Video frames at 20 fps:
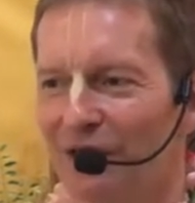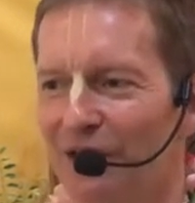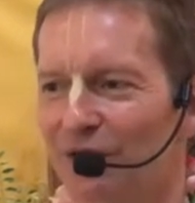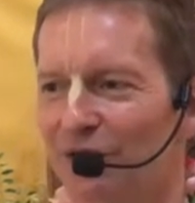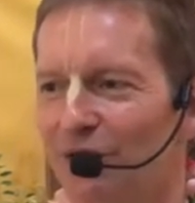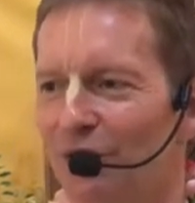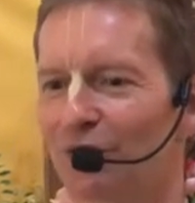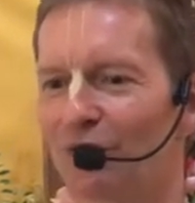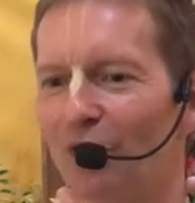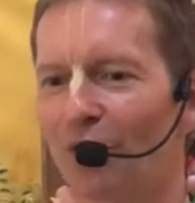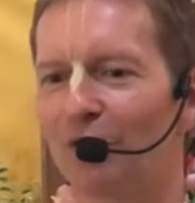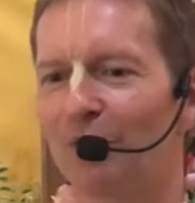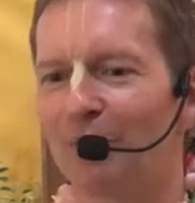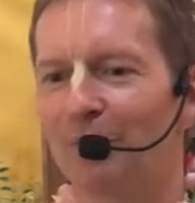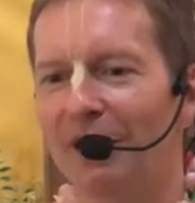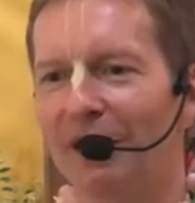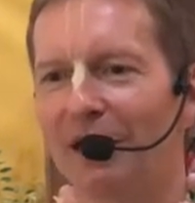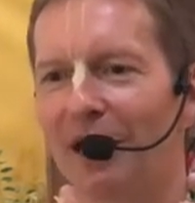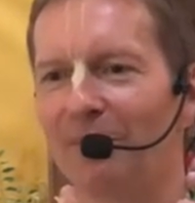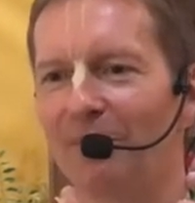So don't
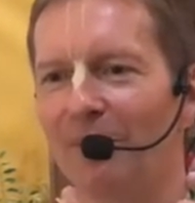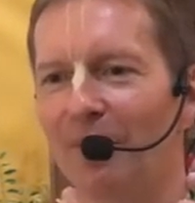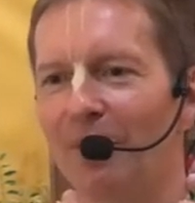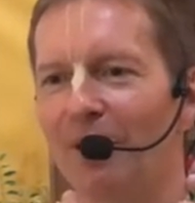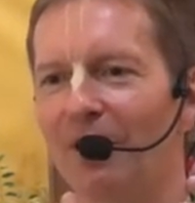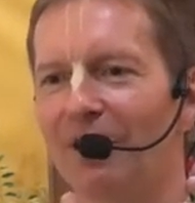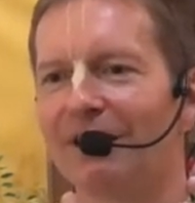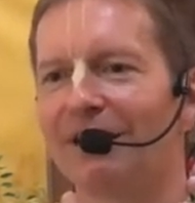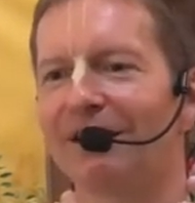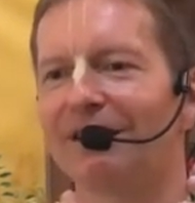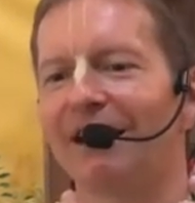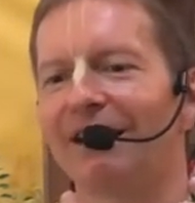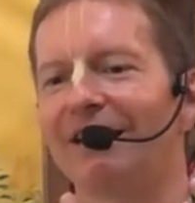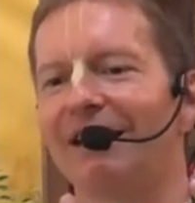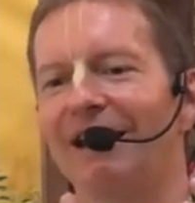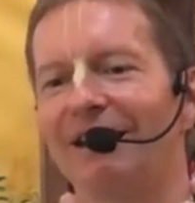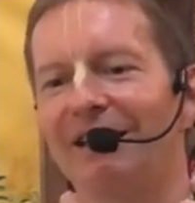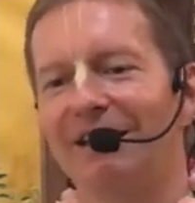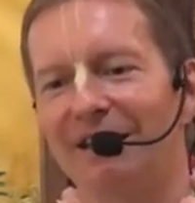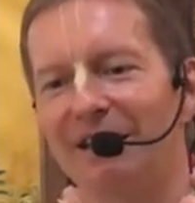become bewildered that
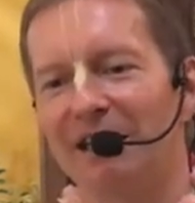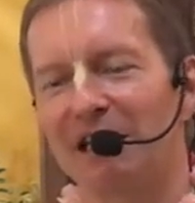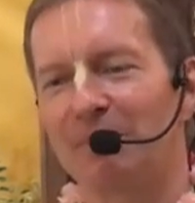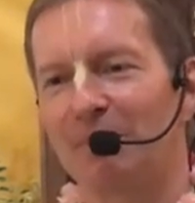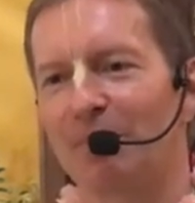they did this